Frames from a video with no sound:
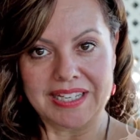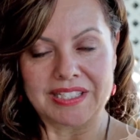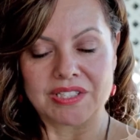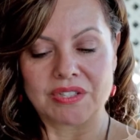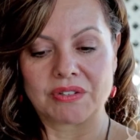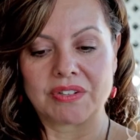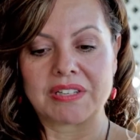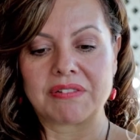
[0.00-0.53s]

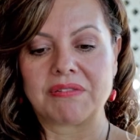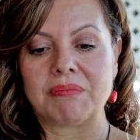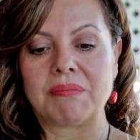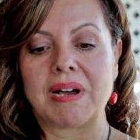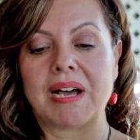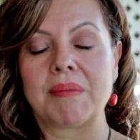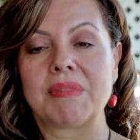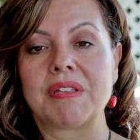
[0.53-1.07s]
So if
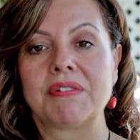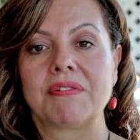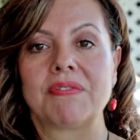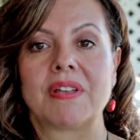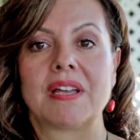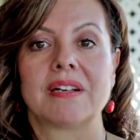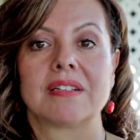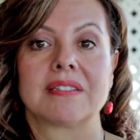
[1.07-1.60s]
mommy
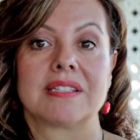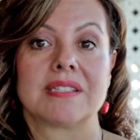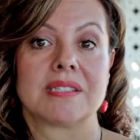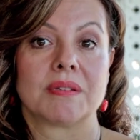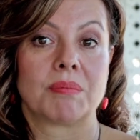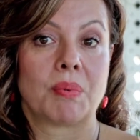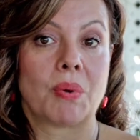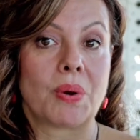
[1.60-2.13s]
felt
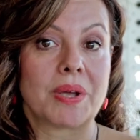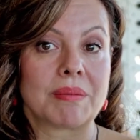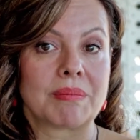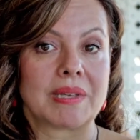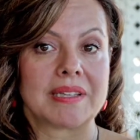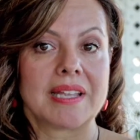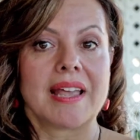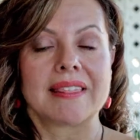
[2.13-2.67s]

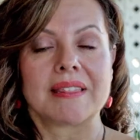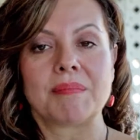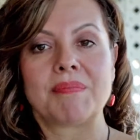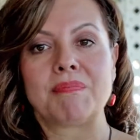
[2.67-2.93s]
disappointment, the